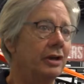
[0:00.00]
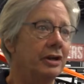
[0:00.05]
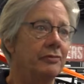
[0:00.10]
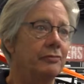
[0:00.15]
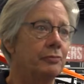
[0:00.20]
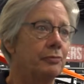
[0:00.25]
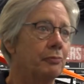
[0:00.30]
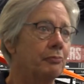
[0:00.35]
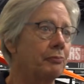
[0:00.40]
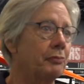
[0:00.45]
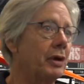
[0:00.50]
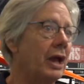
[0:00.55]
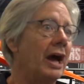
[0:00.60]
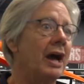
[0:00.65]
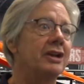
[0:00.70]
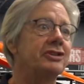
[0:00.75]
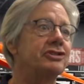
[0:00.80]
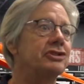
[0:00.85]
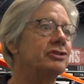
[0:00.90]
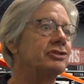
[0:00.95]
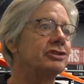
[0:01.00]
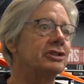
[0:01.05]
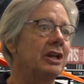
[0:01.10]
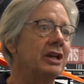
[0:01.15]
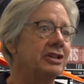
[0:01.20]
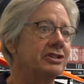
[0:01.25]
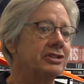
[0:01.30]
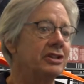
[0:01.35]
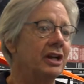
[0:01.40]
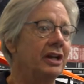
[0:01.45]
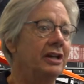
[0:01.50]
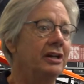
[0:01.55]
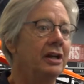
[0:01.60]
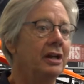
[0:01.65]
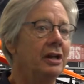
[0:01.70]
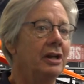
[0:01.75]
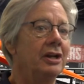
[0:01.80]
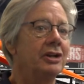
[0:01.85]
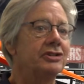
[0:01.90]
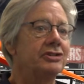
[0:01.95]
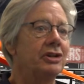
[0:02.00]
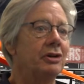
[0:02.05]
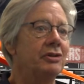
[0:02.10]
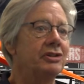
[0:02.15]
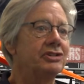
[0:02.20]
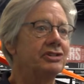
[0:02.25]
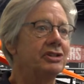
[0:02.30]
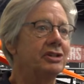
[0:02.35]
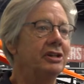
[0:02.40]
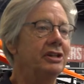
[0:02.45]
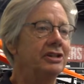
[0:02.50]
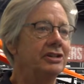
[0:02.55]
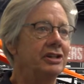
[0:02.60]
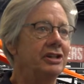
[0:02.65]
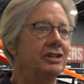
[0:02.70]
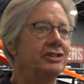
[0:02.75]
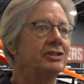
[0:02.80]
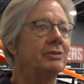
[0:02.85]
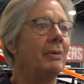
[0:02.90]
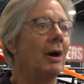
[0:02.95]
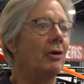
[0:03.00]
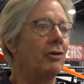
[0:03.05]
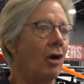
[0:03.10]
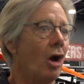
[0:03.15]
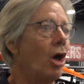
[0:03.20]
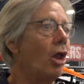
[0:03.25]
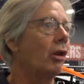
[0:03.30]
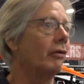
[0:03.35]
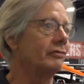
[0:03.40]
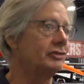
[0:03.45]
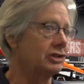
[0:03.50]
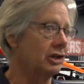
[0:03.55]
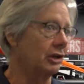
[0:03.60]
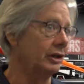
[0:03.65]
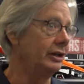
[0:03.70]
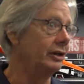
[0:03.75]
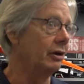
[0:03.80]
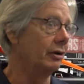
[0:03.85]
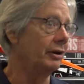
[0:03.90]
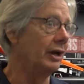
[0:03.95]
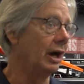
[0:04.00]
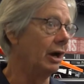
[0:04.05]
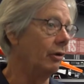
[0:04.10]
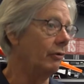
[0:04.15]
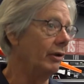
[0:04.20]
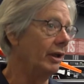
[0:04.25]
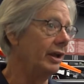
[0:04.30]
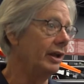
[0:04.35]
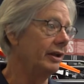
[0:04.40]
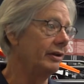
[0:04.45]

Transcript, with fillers: you had concerts last night, so it's about all of Toledo now.